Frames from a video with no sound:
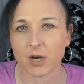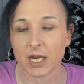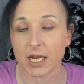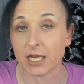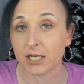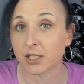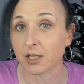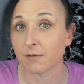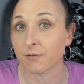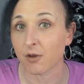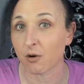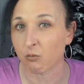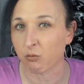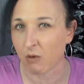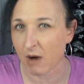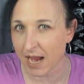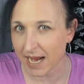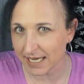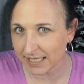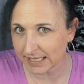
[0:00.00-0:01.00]
each of the
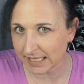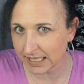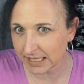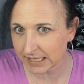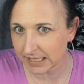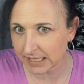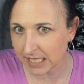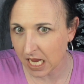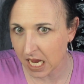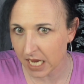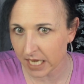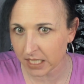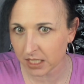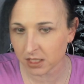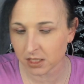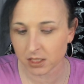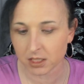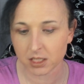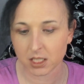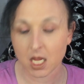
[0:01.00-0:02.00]
rising
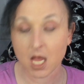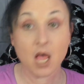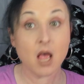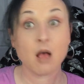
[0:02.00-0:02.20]
signs,